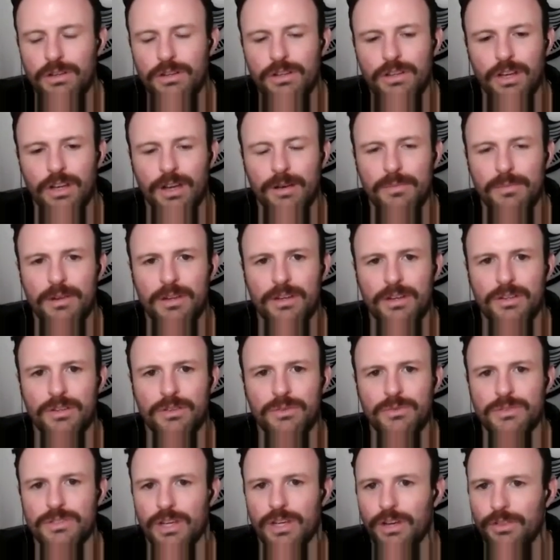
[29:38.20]
doing comedy
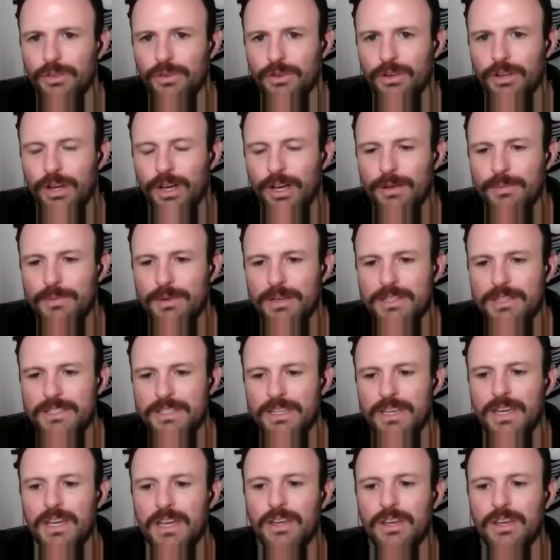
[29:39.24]
to is other comics